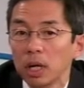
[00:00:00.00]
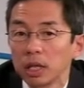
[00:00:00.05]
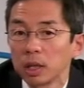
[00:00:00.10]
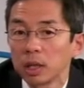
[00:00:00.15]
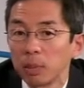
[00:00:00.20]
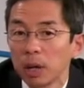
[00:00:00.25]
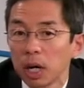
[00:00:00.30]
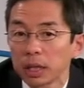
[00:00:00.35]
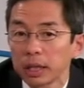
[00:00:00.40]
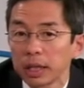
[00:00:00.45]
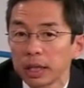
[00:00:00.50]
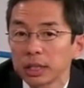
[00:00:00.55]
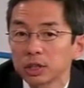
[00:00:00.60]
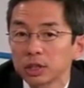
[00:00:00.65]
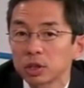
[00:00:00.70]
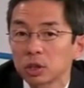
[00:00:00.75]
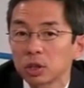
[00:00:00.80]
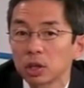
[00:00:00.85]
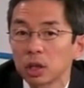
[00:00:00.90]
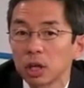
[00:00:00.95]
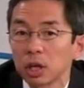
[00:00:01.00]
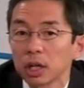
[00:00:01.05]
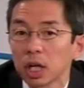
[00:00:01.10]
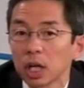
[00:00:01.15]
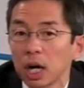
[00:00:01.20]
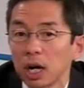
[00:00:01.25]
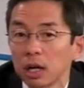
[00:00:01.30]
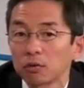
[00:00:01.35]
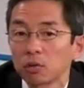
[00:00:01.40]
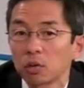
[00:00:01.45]
The polyester
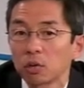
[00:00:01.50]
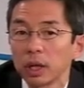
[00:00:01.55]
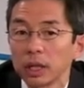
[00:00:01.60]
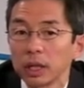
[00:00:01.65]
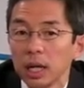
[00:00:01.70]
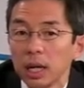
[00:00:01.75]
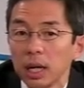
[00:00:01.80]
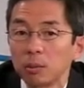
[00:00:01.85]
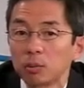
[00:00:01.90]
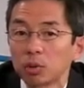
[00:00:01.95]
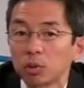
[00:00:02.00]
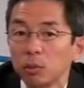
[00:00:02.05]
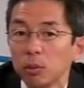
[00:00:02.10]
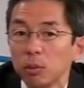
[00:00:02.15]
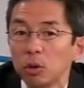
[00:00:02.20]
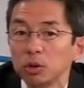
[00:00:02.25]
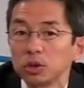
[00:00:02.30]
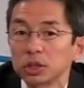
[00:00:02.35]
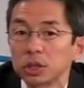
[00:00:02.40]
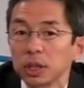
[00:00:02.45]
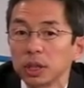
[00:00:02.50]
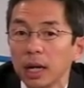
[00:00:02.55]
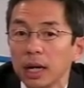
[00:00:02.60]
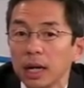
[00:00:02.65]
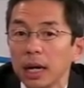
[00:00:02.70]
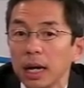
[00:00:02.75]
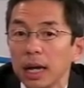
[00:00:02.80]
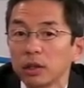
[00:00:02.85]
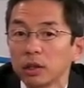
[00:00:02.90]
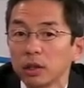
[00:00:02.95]
covering promotes
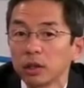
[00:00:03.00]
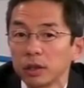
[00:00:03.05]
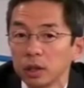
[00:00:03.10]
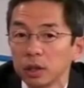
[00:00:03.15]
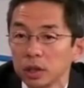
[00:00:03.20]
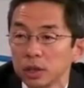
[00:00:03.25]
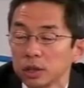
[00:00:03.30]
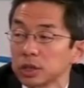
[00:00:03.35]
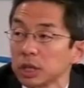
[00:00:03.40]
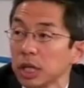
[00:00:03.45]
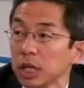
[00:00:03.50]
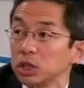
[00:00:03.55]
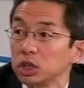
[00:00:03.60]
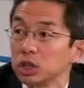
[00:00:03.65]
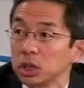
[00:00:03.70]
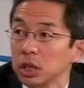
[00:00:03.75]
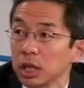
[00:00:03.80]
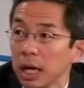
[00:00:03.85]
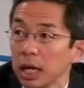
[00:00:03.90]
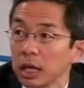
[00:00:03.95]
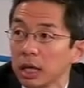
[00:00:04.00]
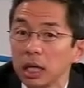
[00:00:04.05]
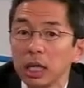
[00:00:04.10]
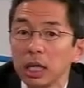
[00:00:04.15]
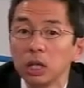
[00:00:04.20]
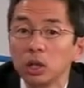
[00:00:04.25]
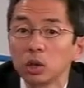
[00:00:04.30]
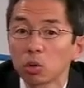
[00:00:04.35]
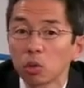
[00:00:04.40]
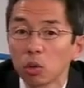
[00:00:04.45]
endothelialization and
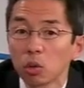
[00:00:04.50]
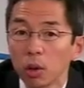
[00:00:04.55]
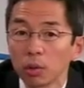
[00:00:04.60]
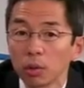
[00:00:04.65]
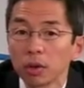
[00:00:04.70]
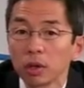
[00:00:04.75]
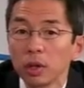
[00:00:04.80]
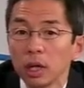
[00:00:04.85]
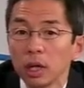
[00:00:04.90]
ingrowth